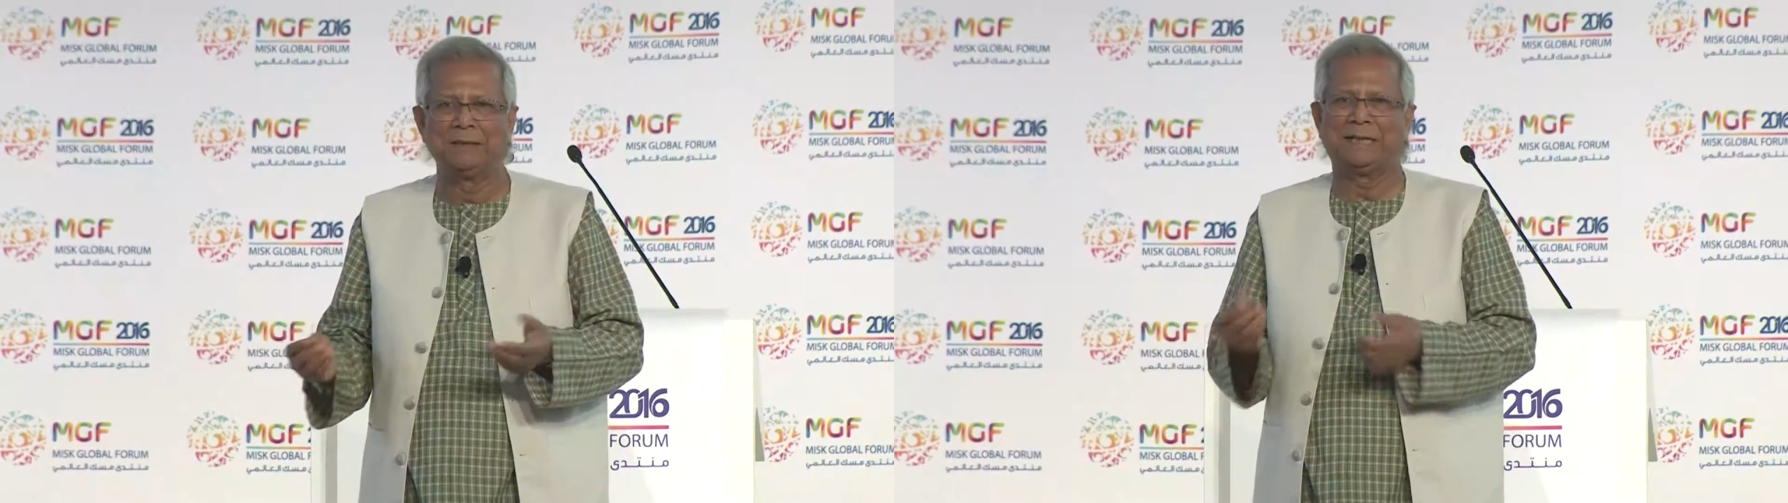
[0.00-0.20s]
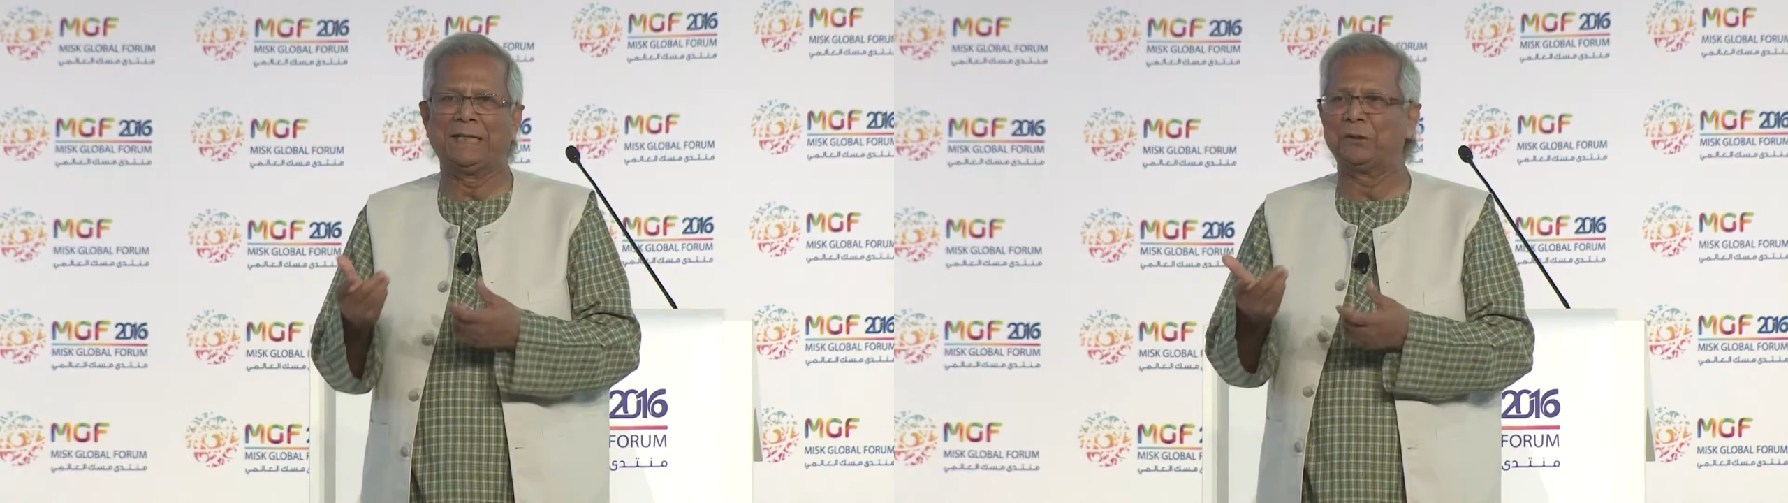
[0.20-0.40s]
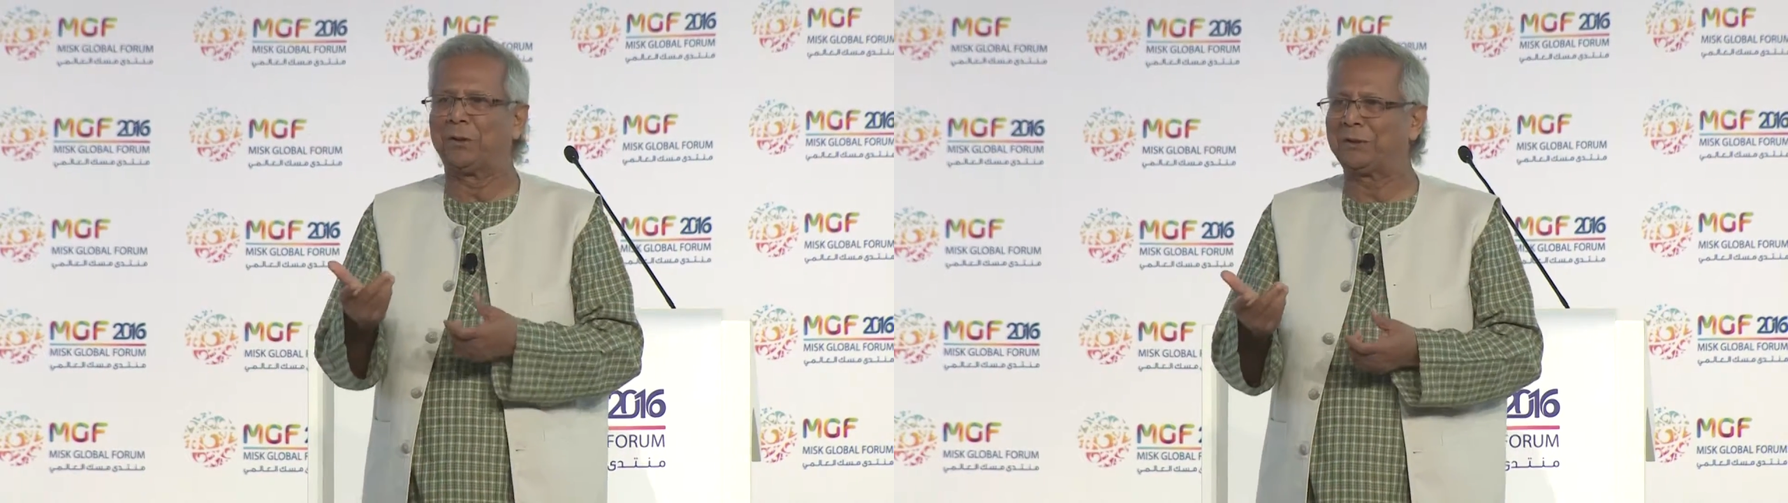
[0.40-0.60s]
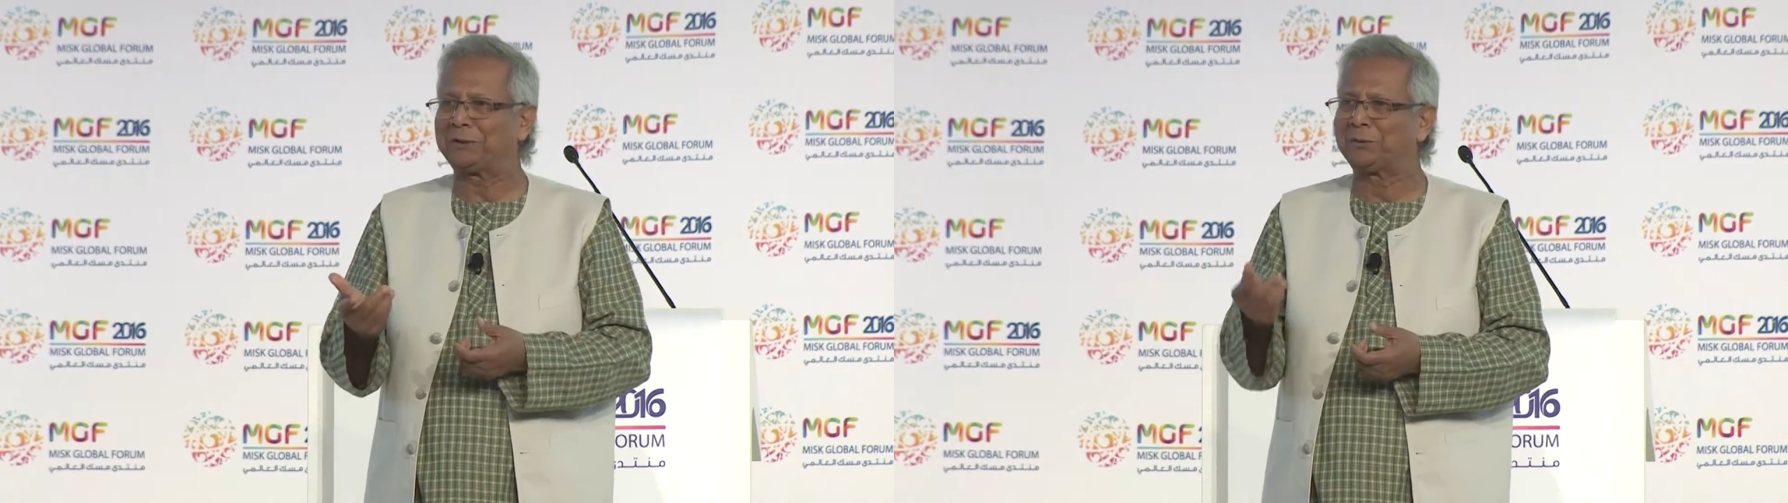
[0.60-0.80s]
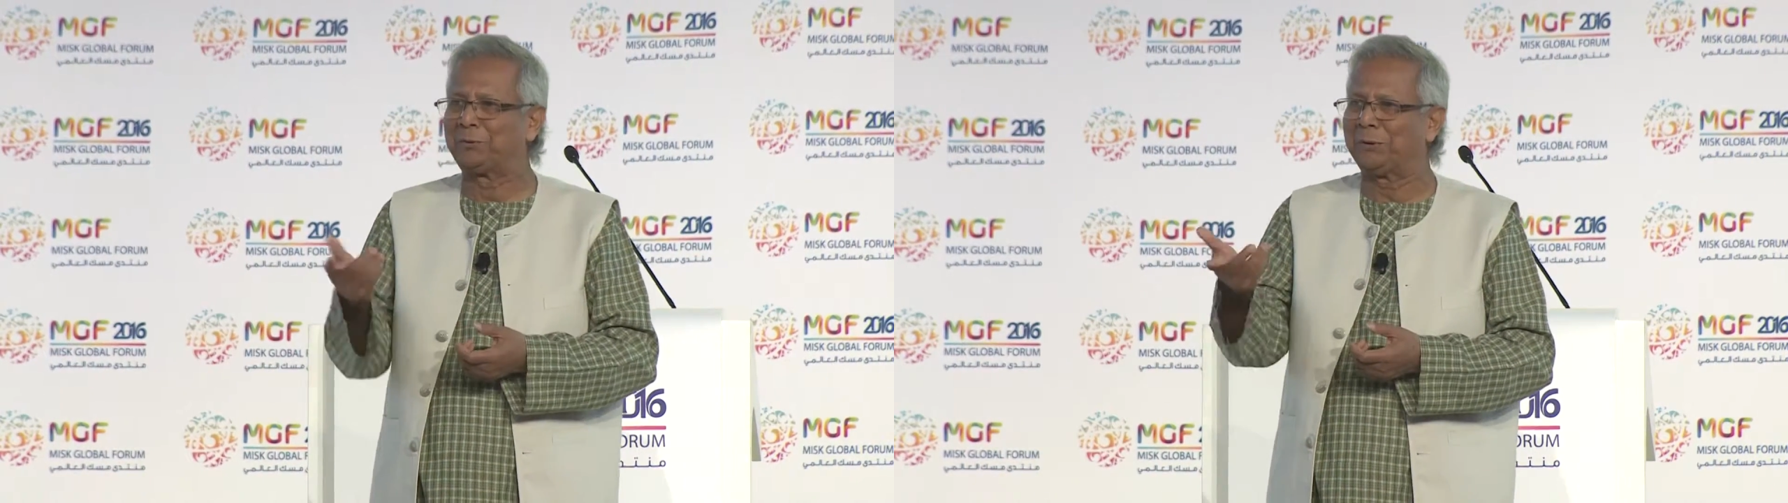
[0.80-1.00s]
$10,
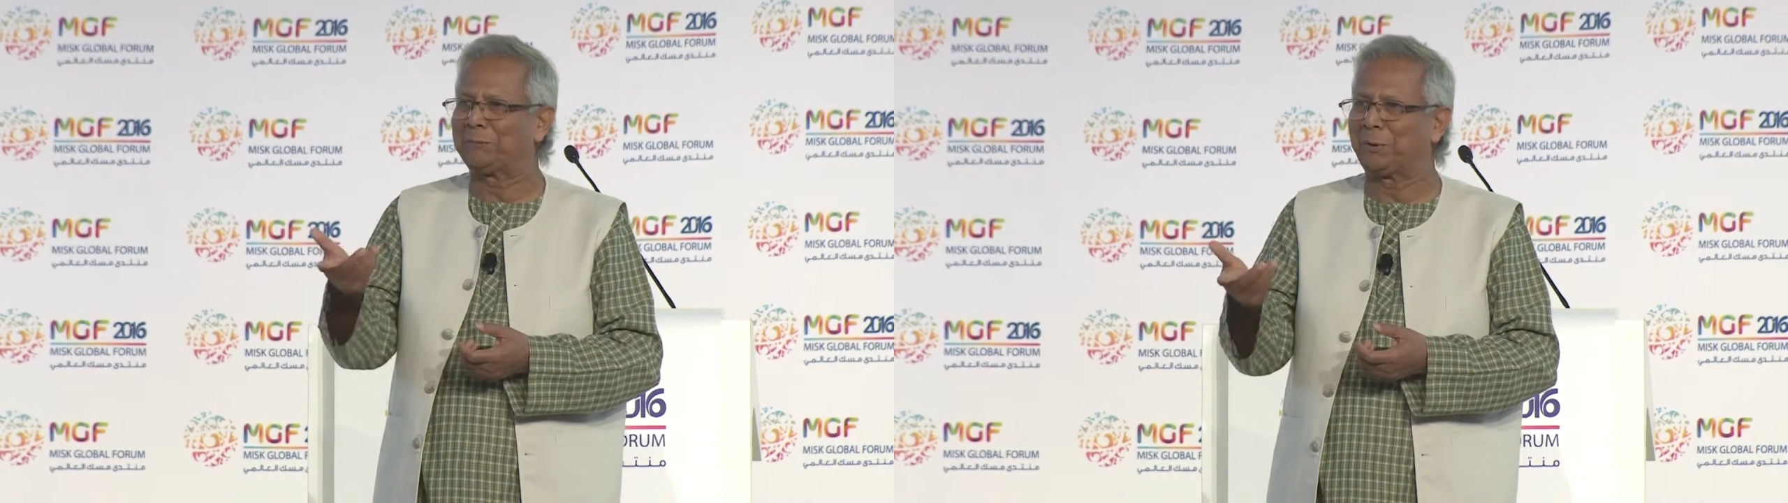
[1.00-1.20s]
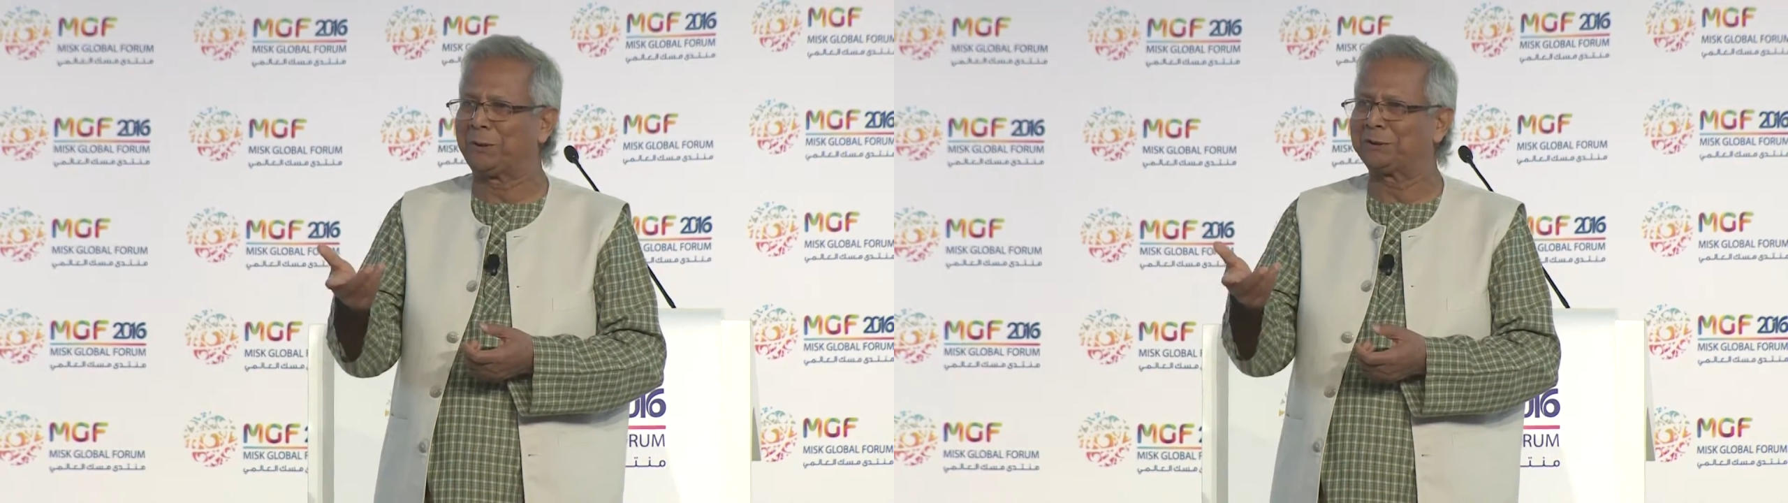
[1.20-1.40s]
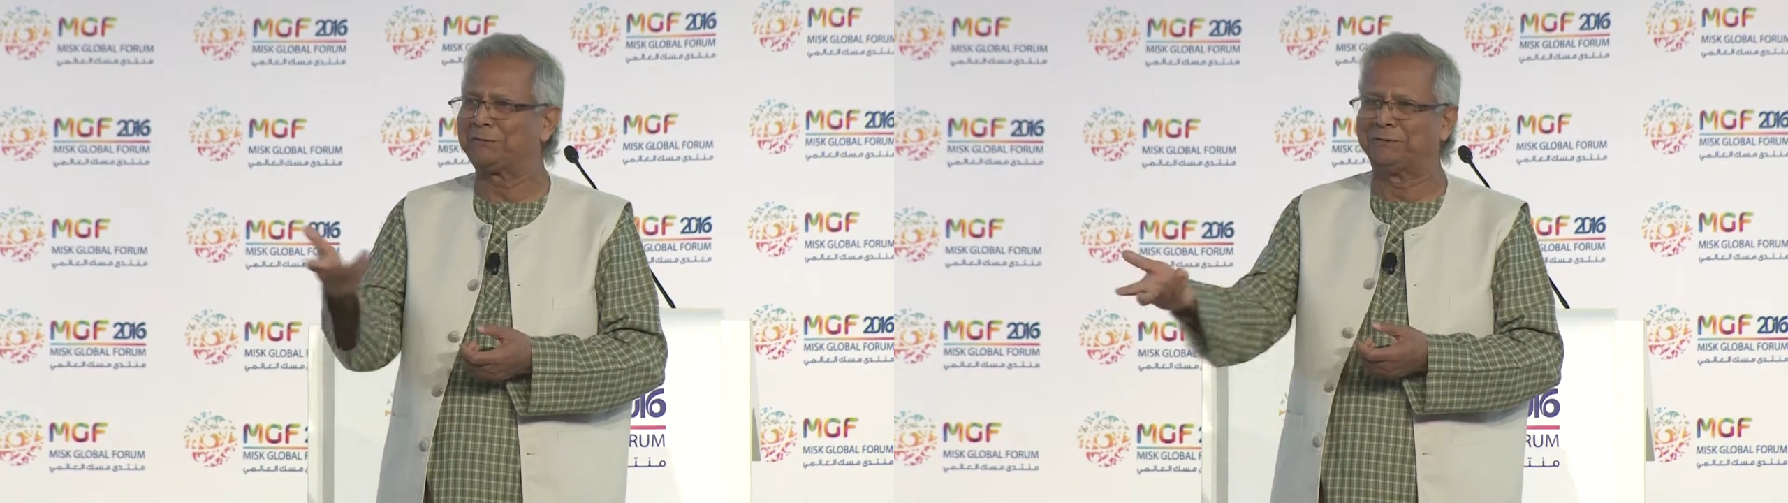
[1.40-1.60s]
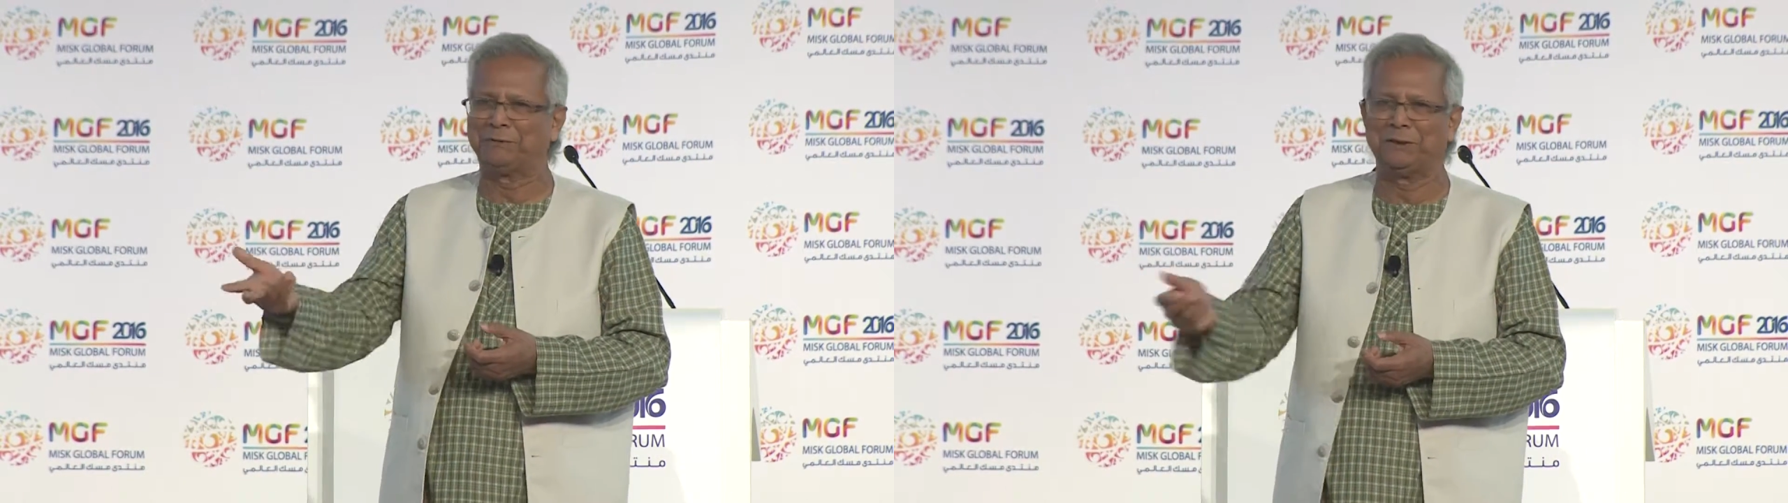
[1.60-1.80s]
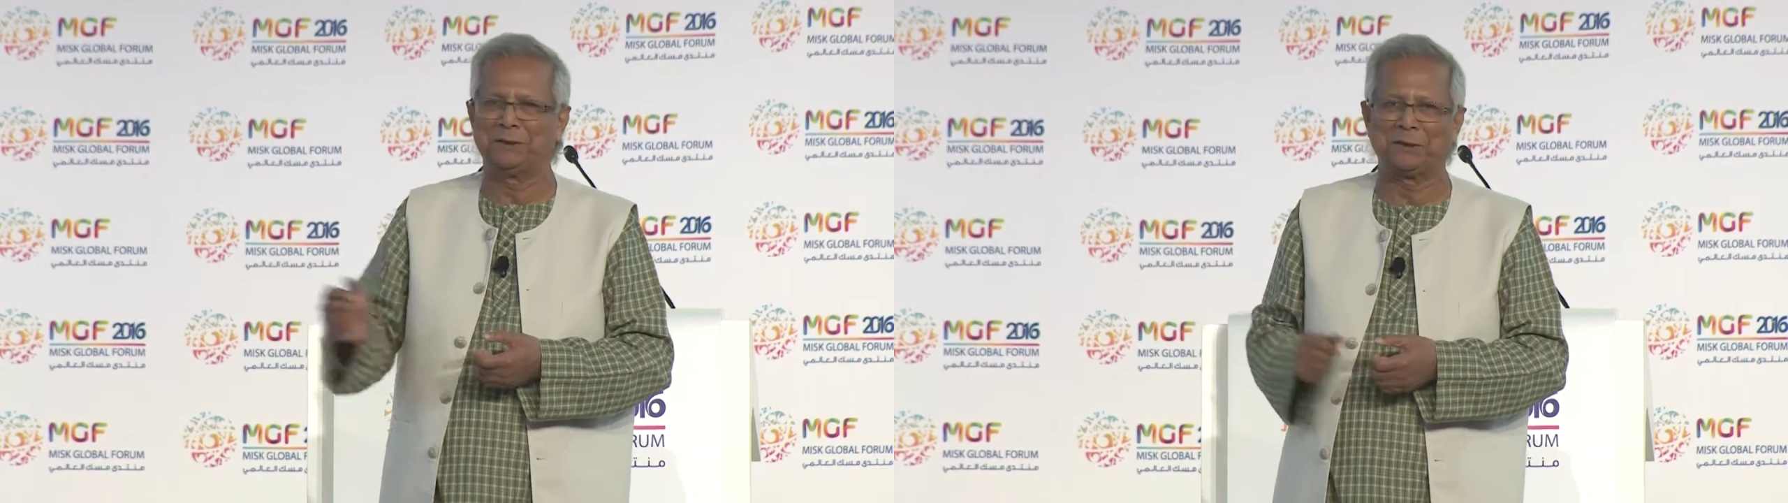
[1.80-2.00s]
$12,
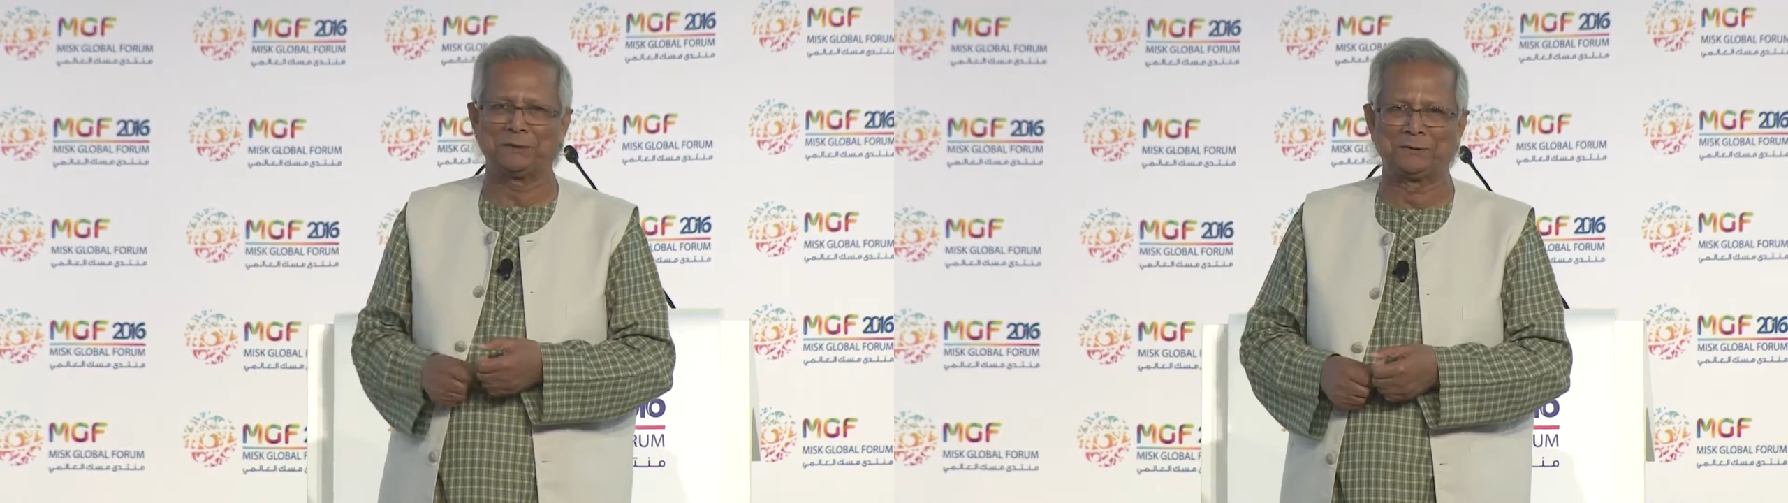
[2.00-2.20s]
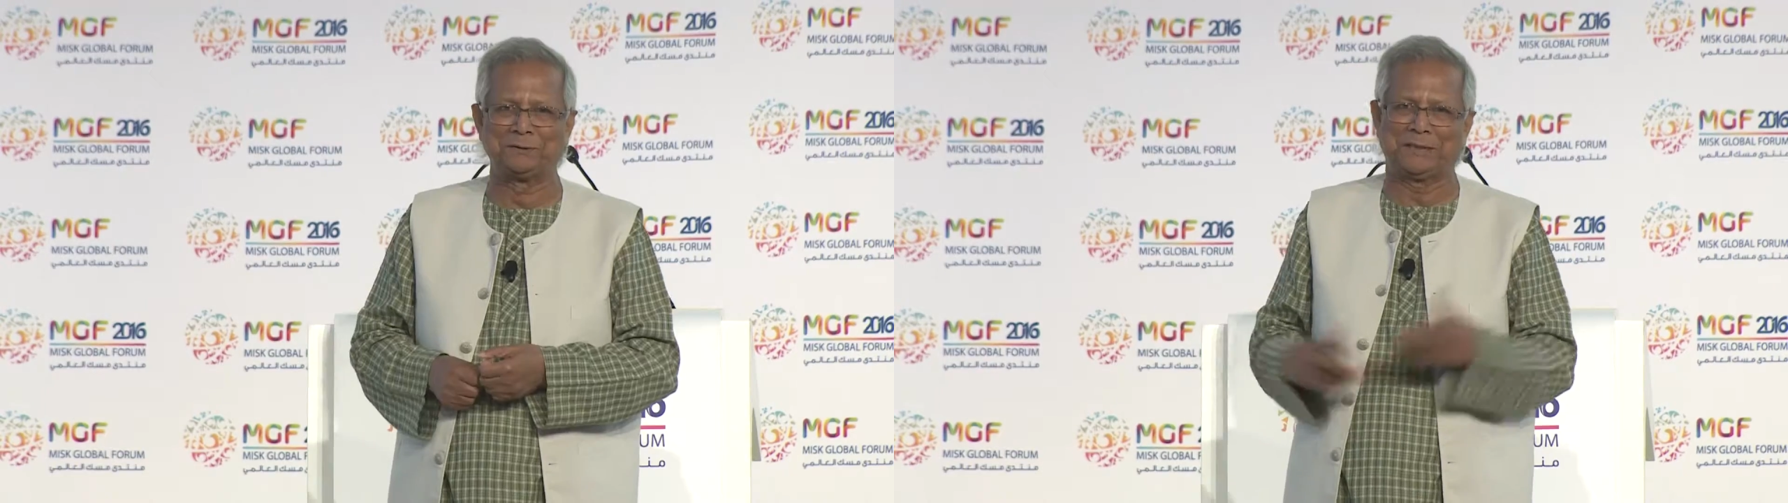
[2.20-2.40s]
$15.